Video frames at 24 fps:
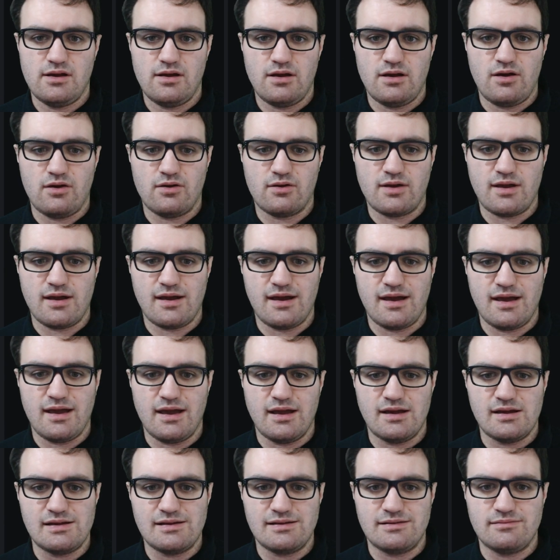
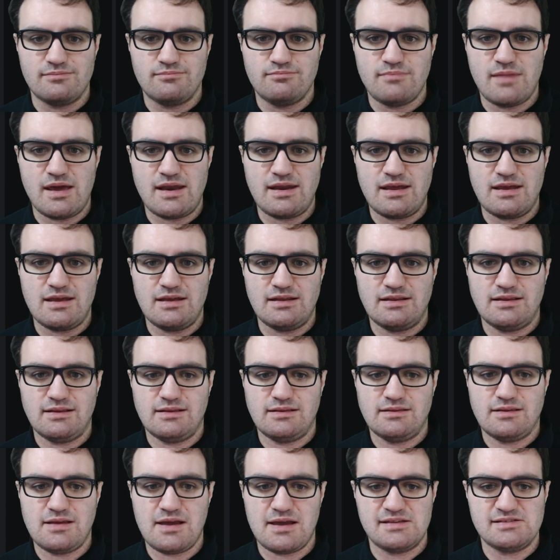Okay, many
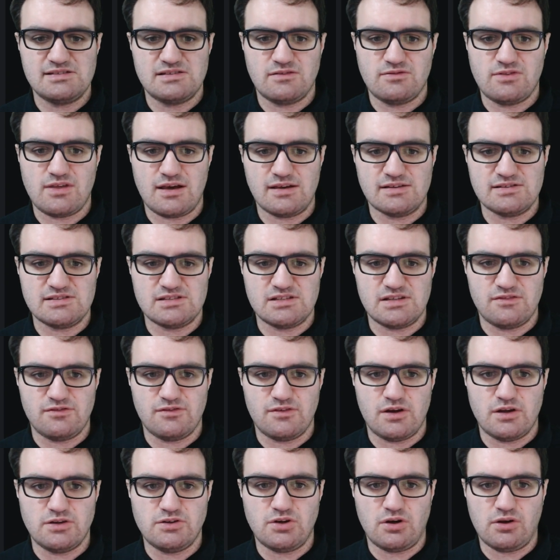tens of thousands of
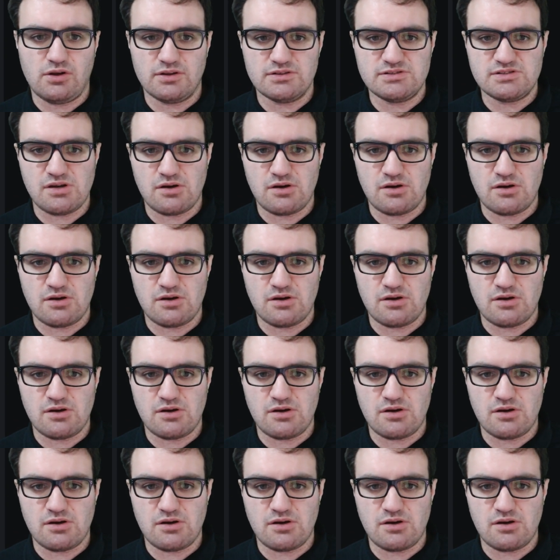adults.